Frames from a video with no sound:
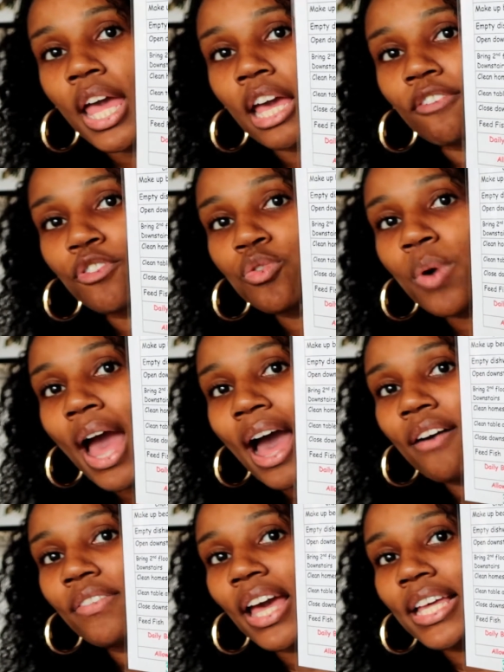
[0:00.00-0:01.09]
If you
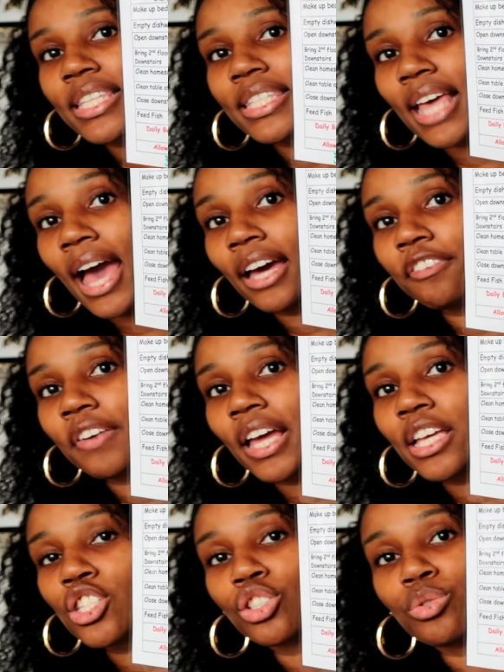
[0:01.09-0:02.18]
have a sad
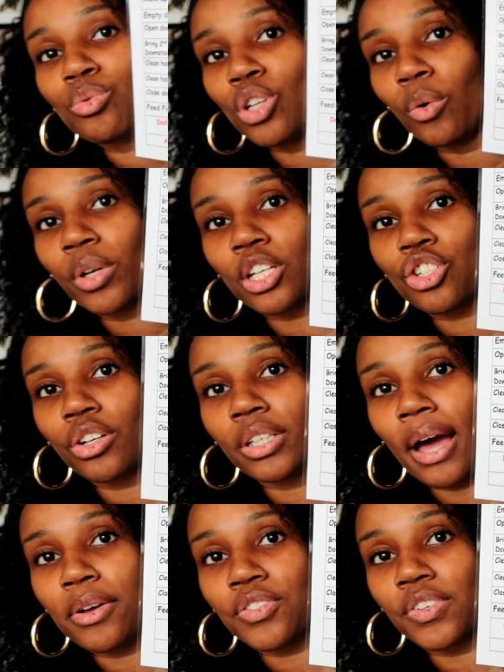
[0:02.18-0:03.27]
face, you don't get your
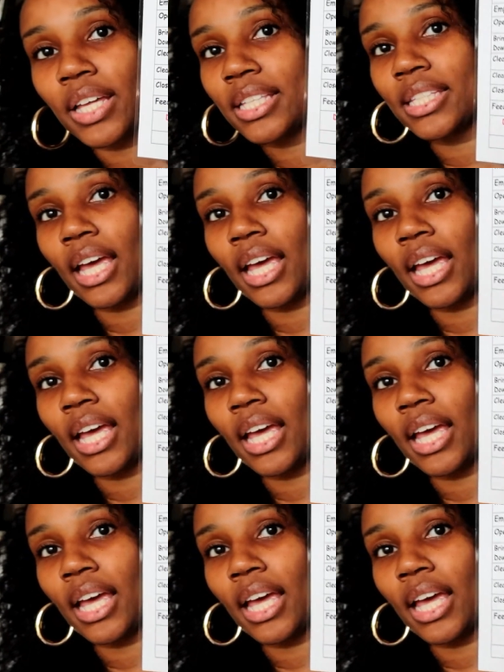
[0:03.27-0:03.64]
allowance for that